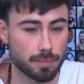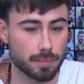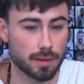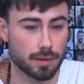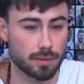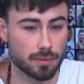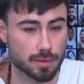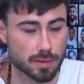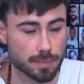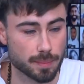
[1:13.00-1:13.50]

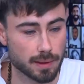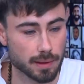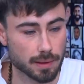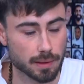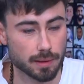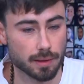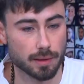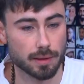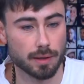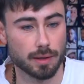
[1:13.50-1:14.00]
me to
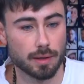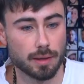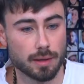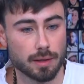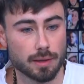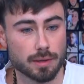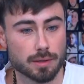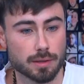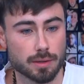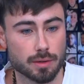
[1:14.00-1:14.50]
speak.
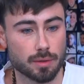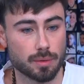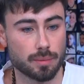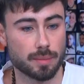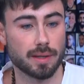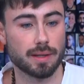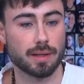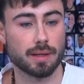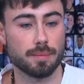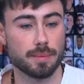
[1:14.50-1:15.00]
So
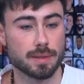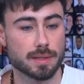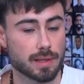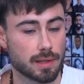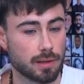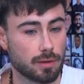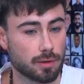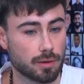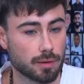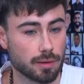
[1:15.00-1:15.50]
my name is
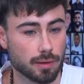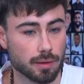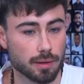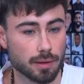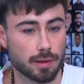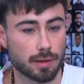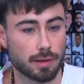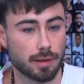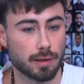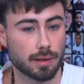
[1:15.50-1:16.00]
Alon.
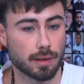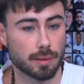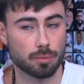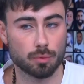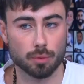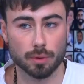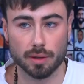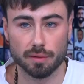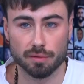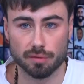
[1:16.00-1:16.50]
I'm
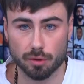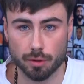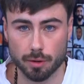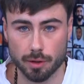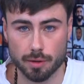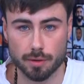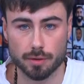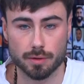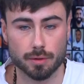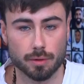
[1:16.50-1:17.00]
24
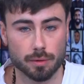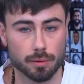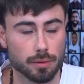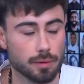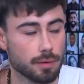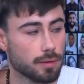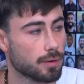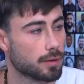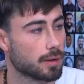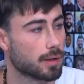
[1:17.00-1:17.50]
years
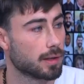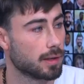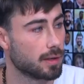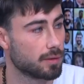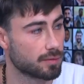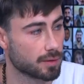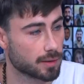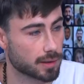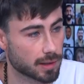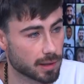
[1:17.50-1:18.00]
old. I
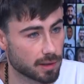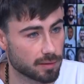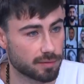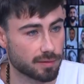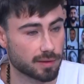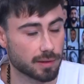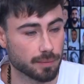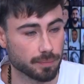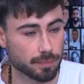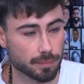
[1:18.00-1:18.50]
live in
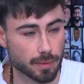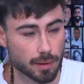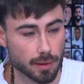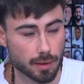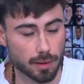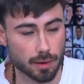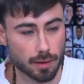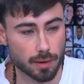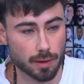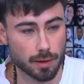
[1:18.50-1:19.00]
Haifa,
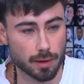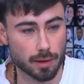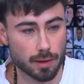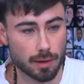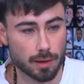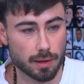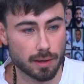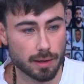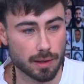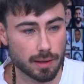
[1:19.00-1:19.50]

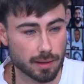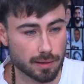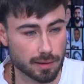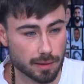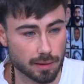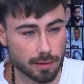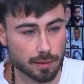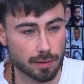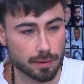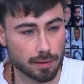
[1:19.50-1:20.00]
and I
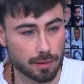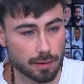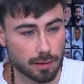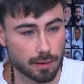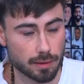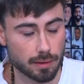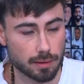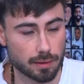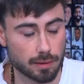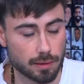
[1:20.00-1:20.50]
attended
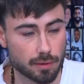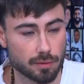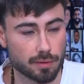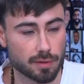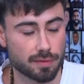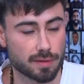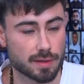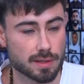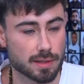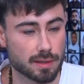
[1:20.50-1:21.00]
the
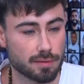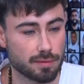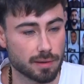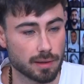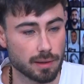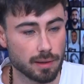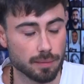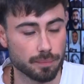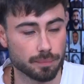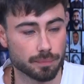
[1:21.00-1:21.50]
Nova
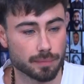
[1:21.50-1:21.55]
Festival.